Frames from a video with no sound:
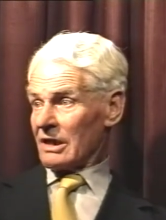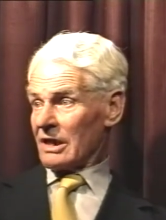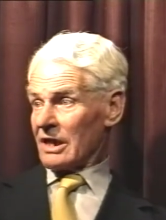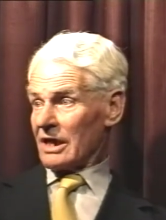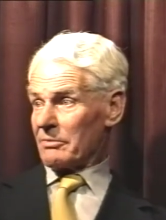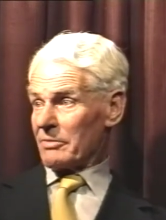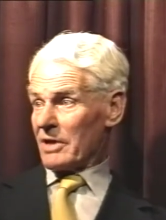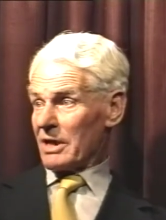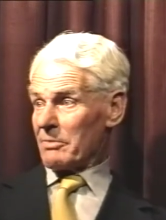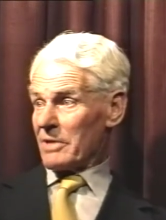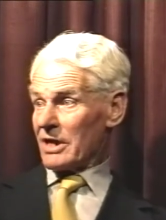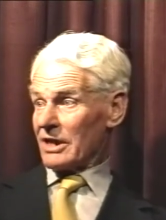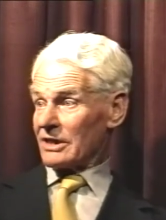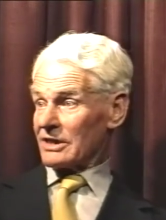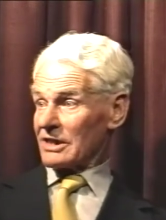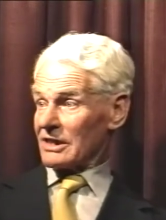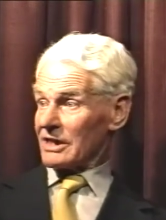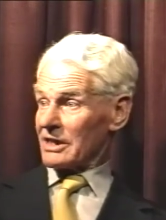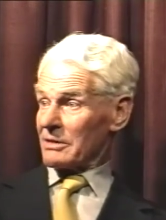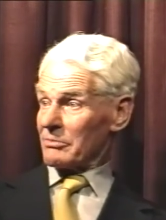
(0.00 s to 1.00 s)
It may make it
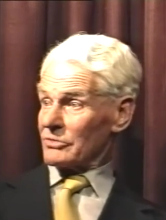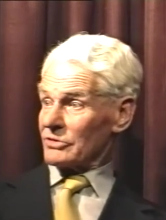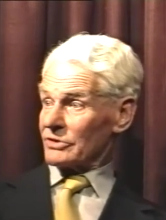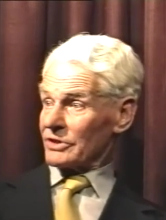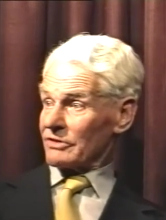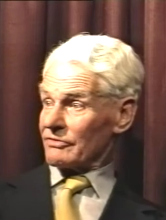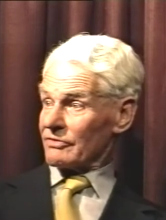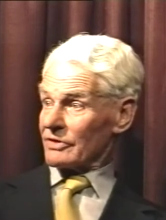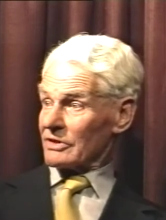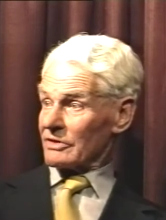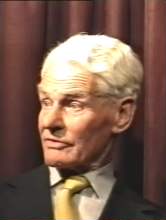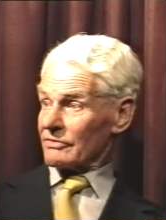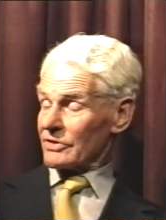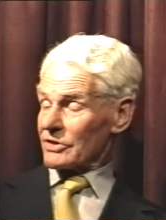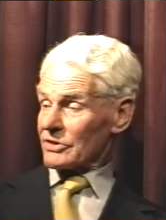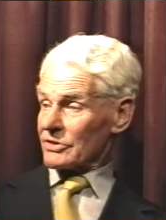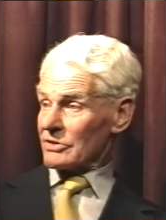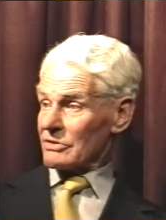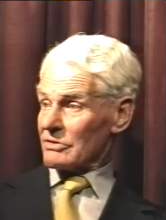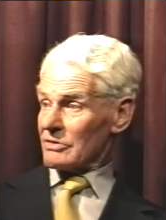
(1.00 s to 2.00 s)
a little more difficult for
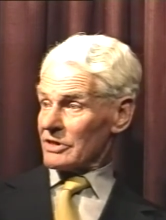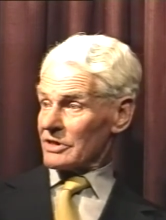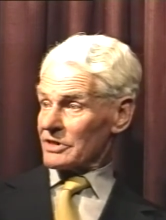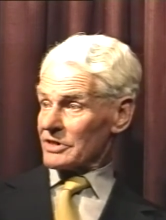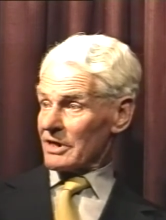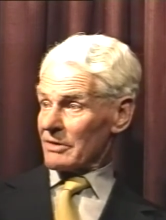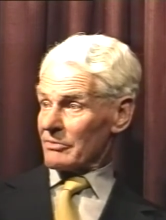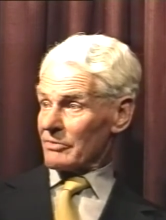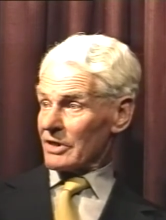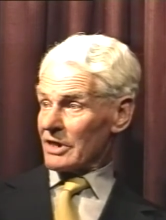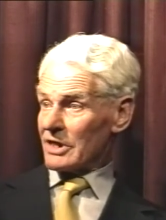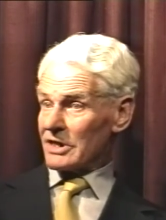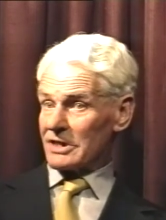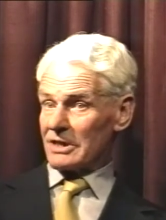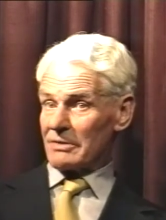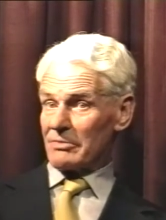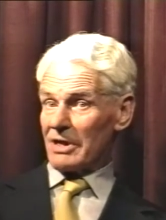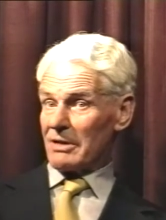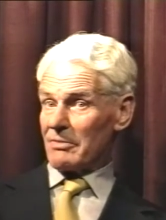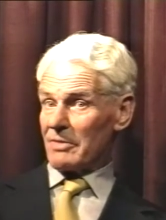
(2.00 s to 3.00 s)
the school in some ways.
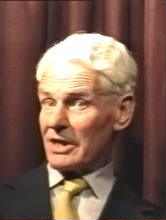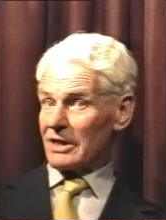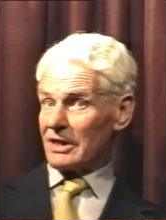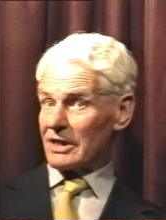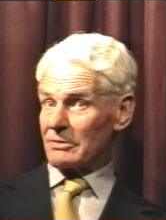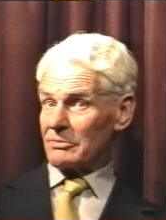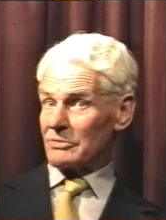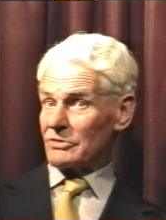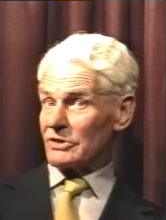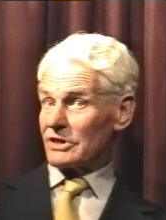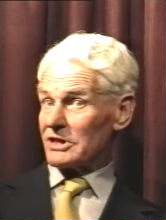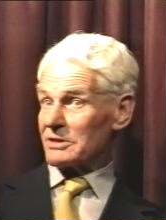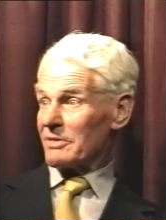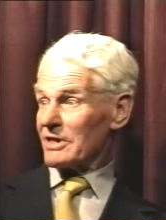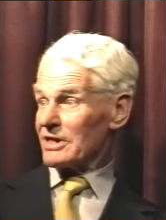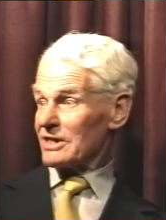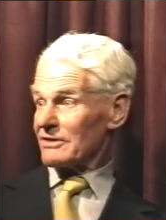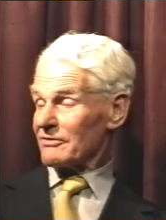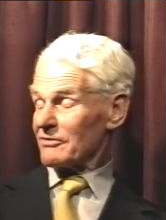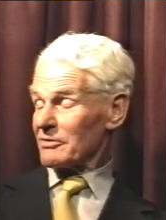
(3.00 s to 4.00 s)
It may make it more
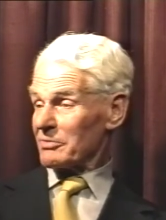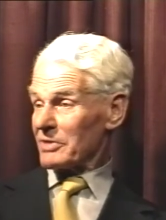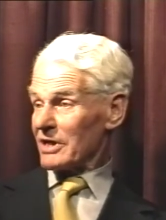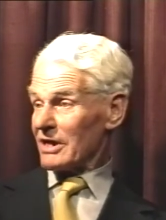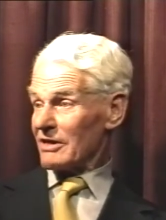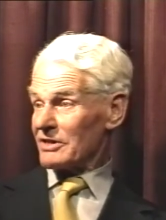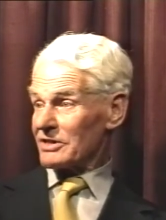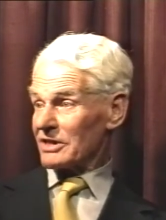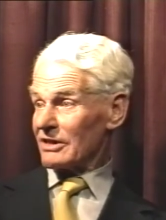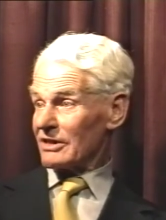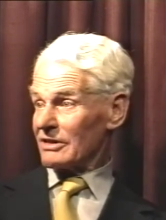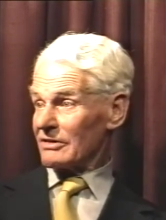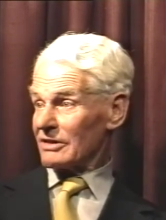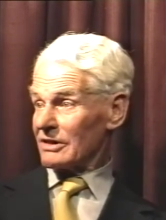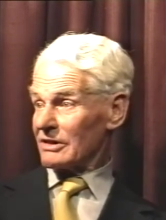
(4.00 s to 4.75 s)
expensive for parents. I don't